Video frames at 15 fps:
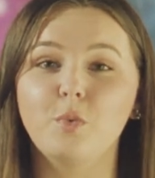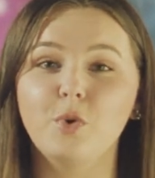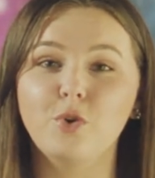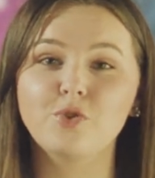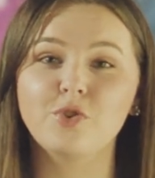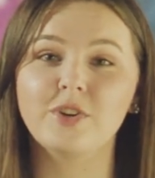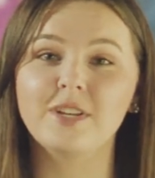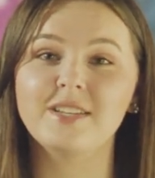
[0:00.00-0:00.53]

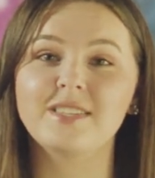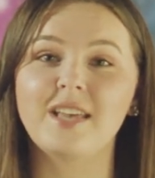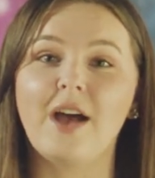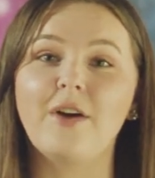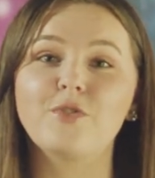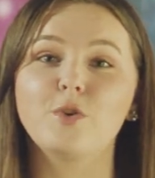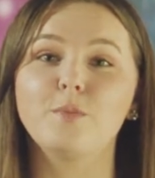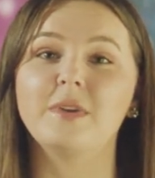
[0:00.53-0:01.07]
wilderness
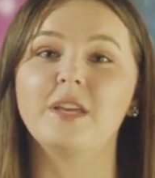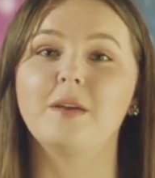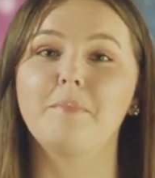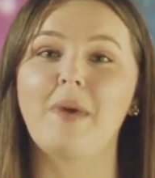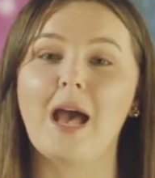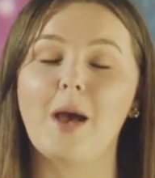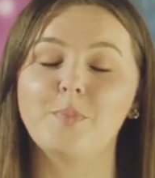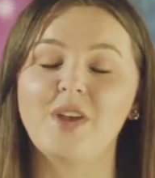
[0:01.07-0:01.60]
after being
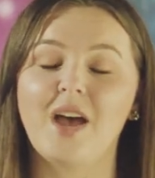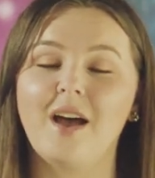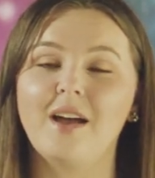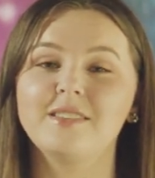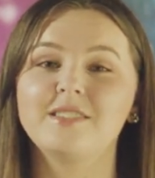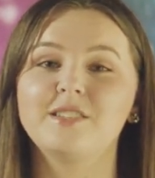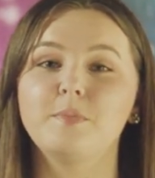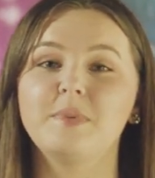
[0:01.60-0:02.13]

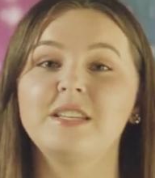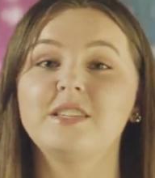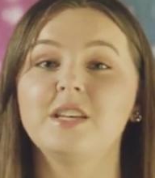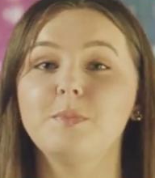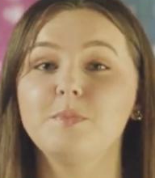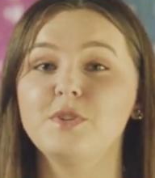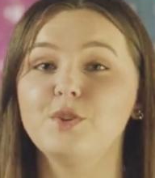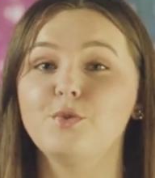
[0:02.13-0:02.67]
baptized to be
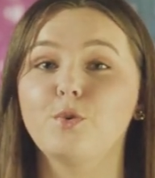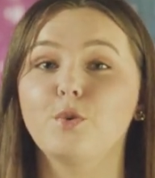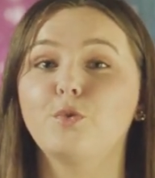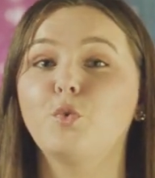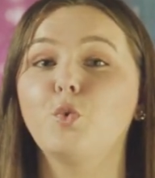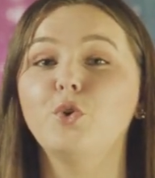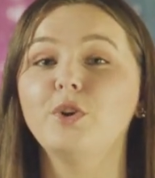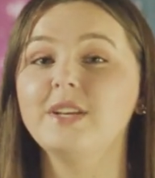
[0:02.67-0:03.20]
tempted for
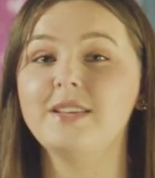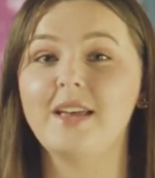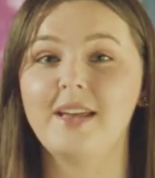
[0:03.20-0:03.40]
40